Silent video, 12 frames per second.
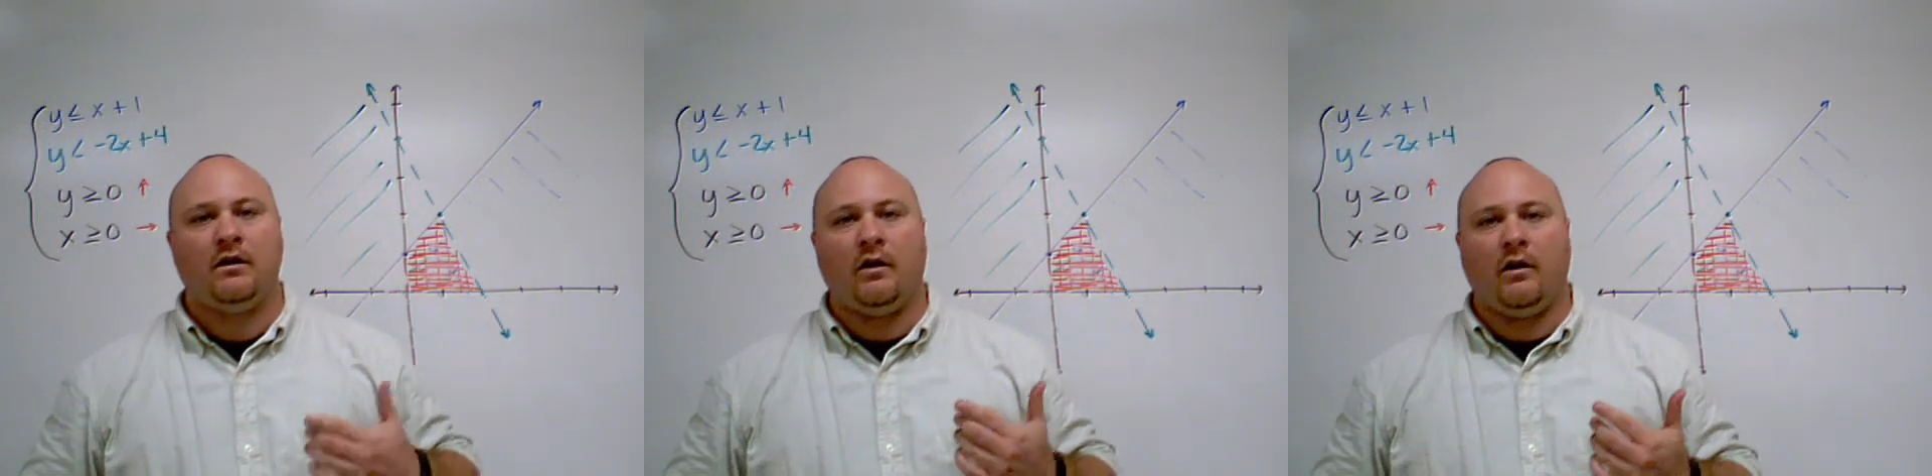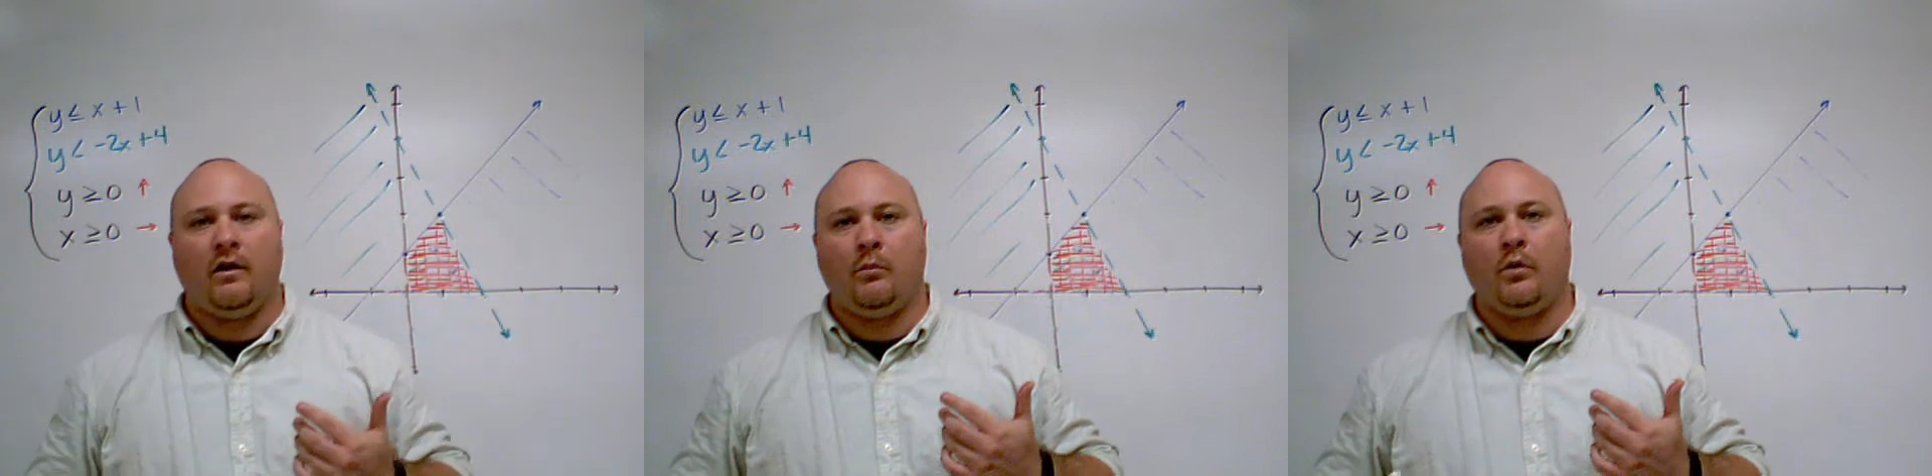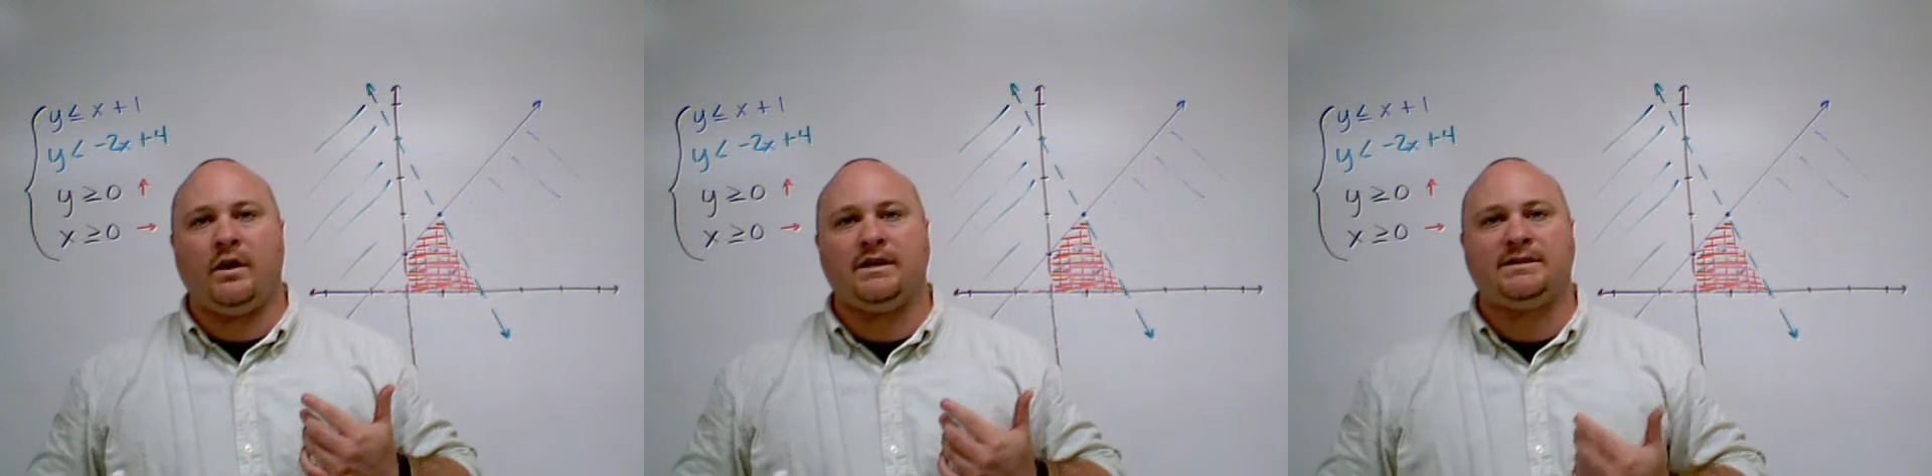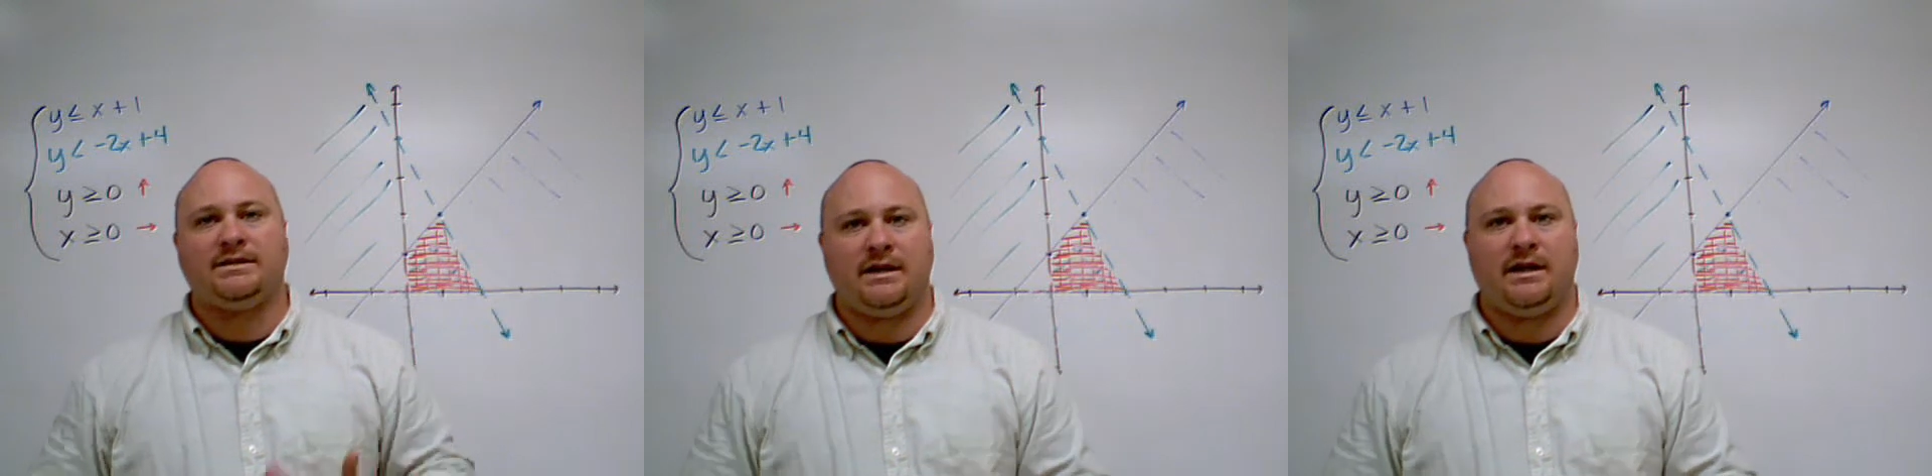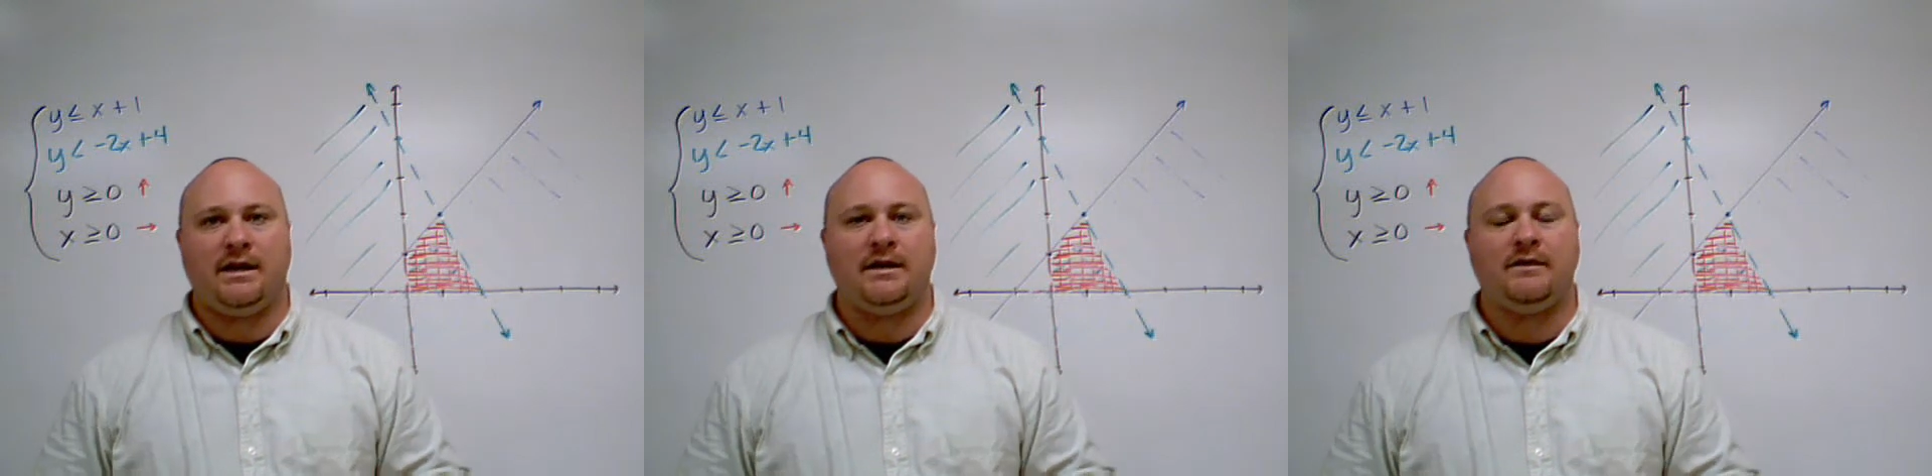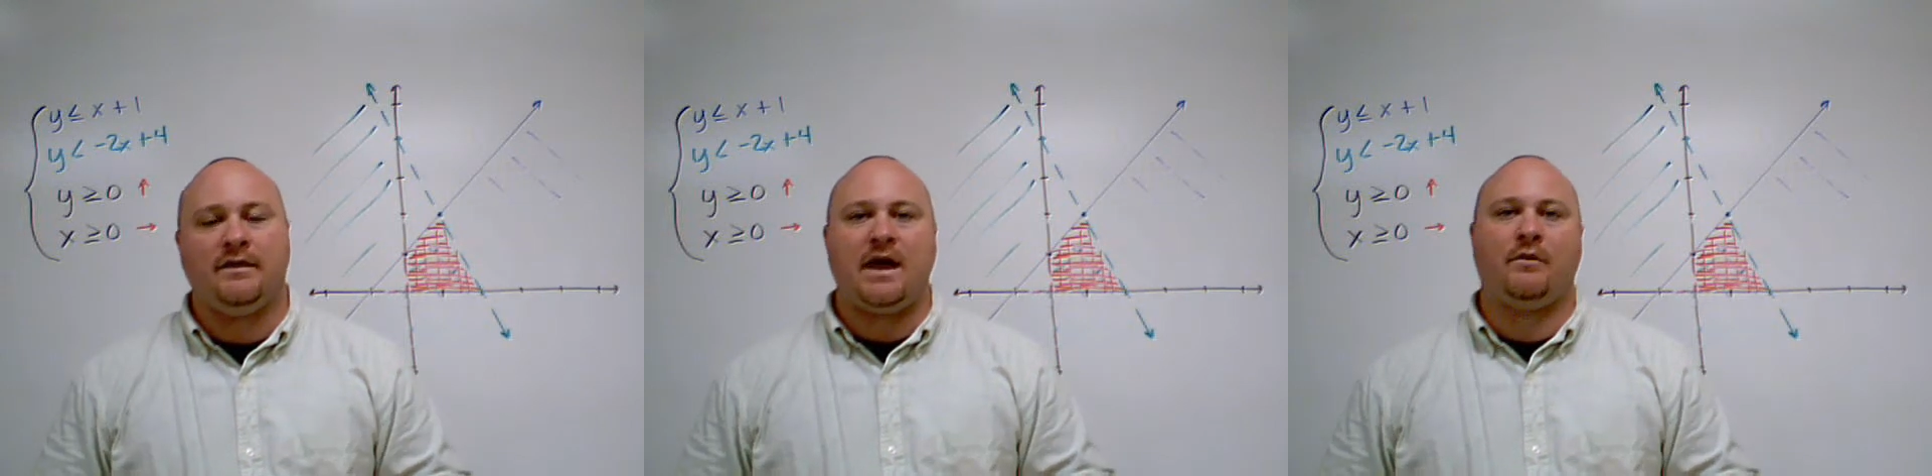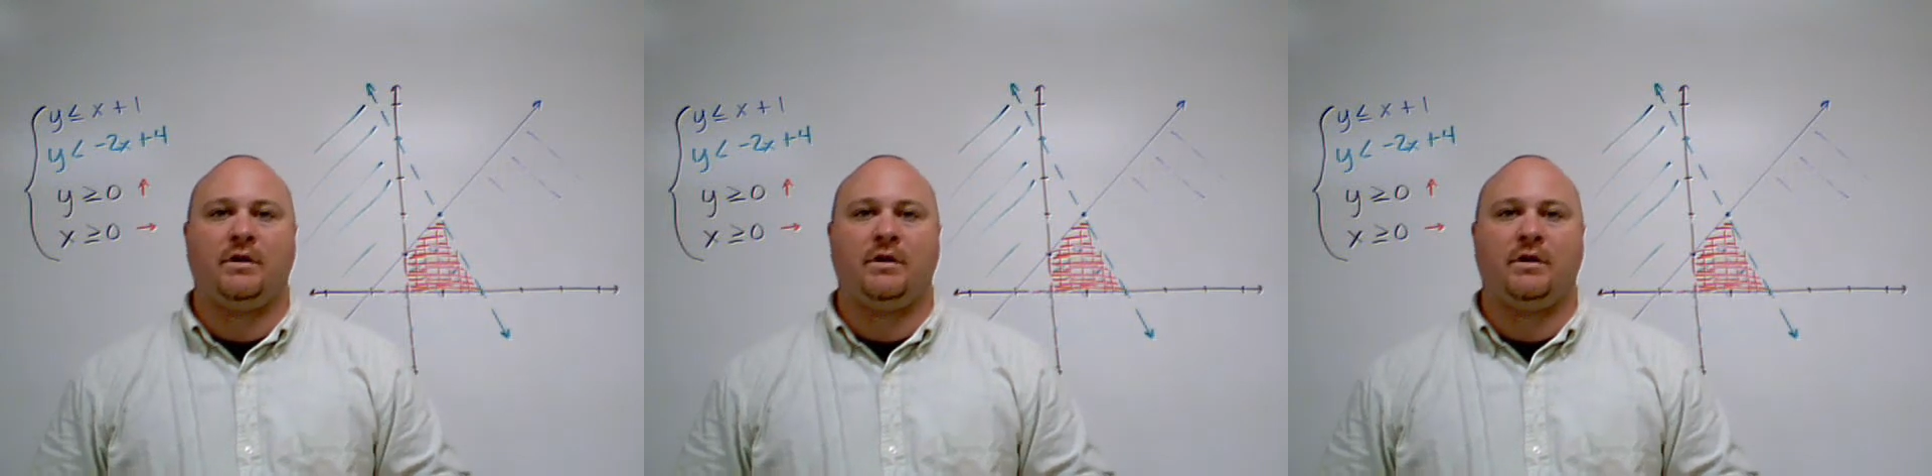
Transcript: All points in that